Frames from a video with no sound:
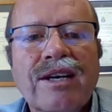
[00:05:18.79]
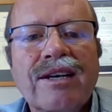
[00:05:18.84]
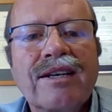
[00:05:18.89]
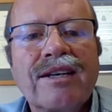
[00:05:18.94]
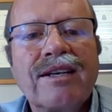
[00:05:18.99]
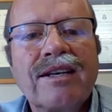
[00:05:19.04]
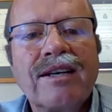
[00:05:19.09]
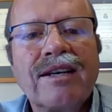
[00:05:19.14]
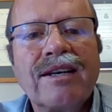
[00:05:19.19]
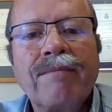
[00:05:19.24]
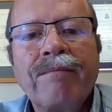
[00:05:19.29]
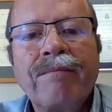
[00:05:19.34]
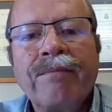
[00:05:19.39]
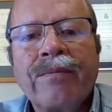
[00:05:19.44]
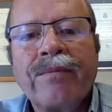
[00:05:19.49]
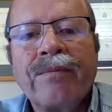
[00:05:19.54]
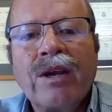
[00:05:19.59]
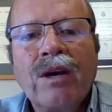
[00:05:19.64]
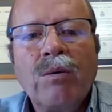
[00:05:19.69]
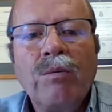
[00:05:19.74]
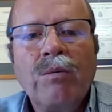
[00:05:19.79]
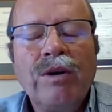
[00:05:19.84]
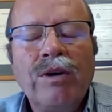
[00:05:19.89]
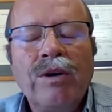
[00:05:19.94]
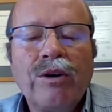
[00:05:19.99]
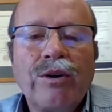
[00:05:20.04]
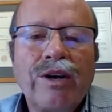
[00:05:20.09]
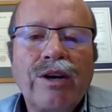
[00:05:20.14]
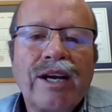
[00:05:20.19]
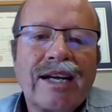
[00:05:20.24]
Secondly,
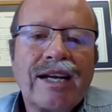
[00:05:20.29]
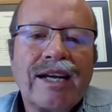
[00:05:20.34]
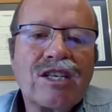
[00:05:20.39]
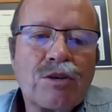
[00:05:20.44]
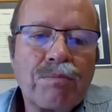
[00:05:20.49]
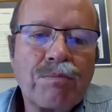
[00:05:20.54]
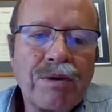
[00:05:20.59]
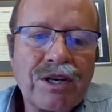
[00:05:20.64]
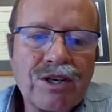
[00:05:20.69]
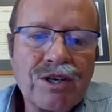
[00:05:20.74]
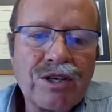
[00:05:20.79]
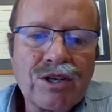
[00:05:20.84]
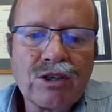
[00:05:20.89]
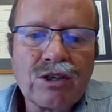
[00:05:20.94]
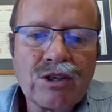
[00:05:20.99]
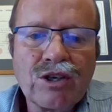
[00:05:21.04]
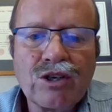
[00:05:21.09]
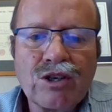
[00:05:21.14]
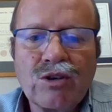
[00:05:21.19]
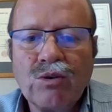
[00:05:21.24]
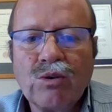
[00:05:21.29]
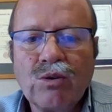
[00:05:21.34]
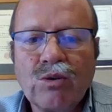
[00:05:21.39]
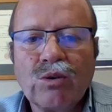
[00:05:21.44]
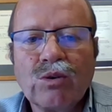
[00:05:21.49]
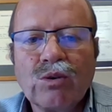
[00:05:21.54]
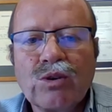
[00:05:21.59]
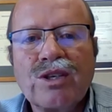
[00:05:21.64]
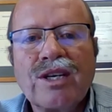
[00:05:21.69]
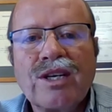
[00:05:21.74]
we're looking at special
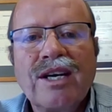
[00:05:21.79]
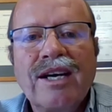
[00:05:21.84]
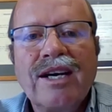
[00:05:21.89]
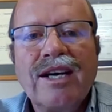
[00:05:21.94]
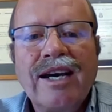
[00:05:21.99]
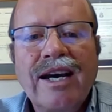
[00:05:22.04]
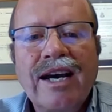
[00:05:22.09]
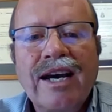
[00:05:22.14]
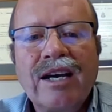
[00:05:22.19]
schools